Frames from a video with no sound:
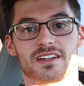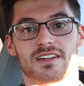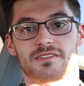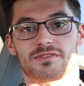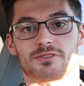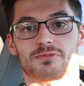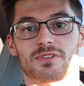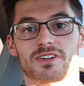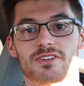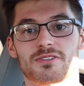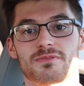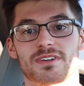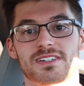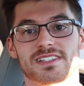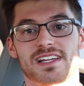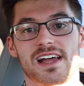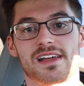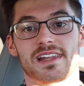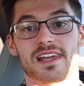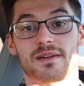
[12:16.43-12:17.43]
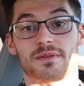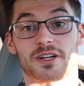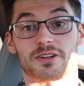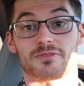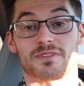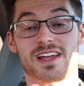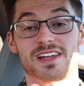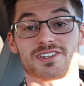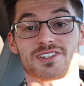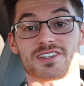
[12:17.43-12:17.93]
And if you're wondering what dynamic
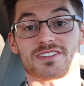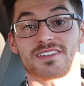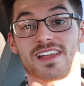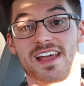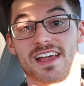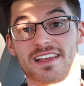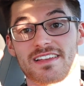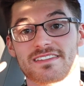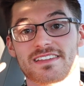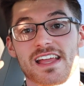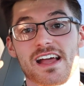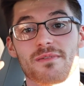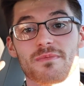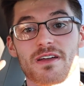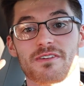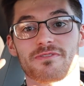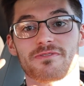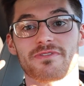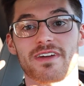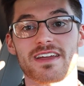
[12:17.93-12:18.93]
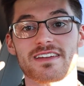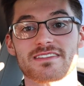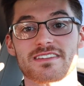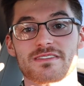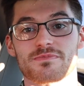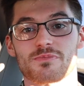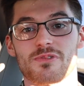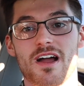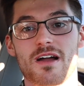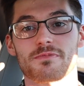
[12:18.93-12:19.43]
range is, see how my face
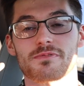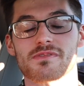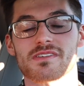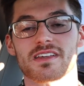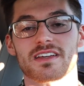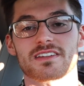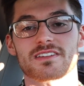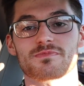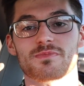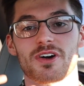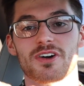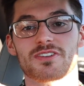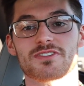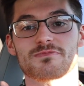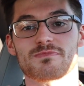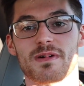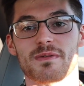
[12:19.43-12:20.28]
is properly exposed,